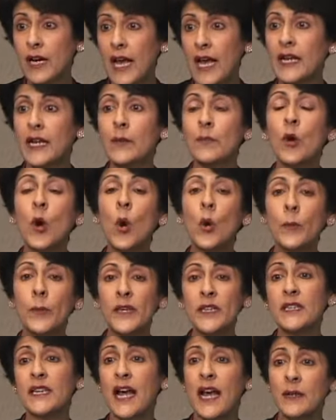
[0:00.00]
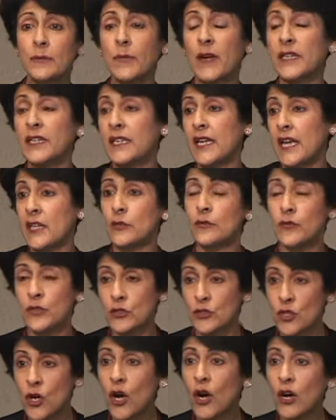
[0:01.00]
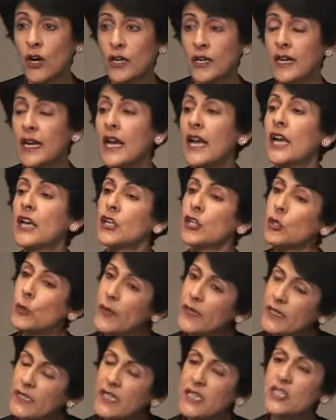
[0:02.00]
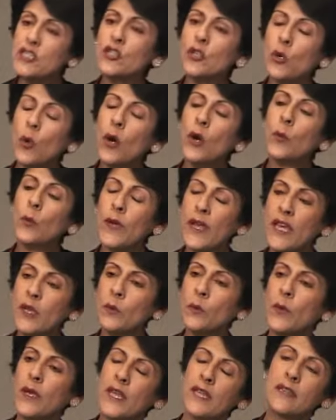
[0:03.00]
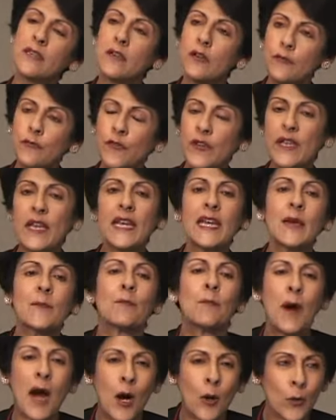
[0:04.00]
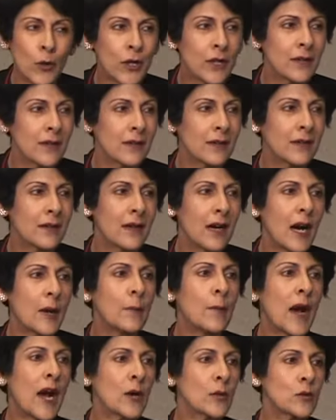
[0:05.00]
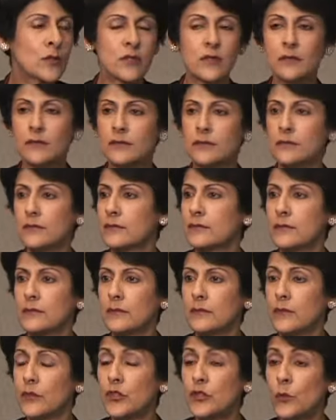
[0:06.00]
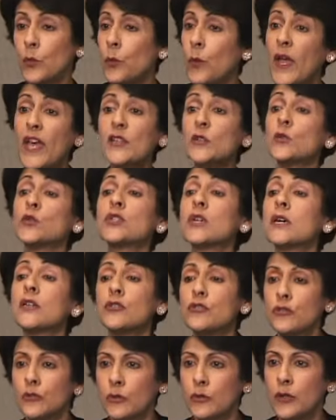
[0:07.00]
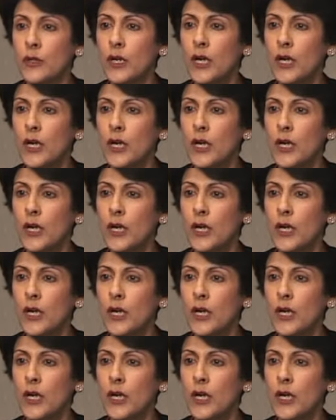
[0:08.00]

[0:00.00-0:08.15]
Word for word: And I'm hoping that by the end of the talk, you at least go away with feeling empowered about where to turn to.